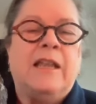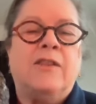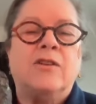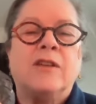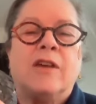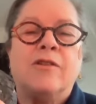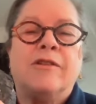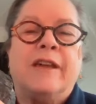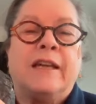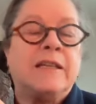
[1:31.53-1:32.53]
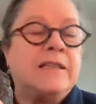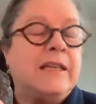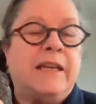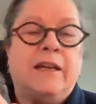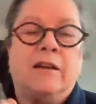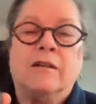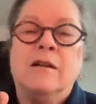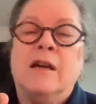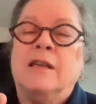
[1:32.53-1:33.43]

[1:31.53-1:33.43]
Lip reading: There's other things in here,